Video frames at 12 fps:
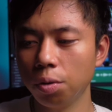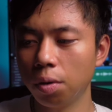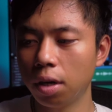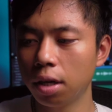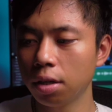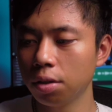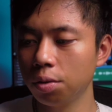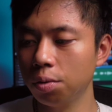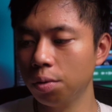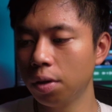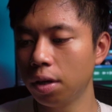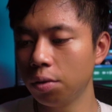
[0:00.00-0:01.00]
you are,
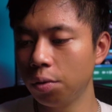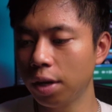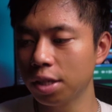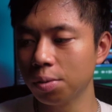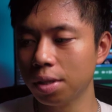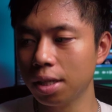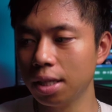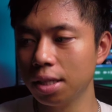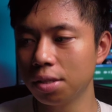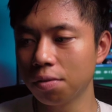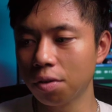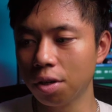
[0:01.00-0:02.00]
who has one of
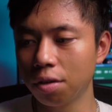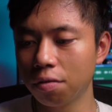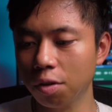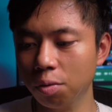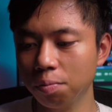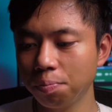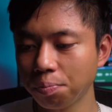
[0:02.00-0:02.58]
these for her phone.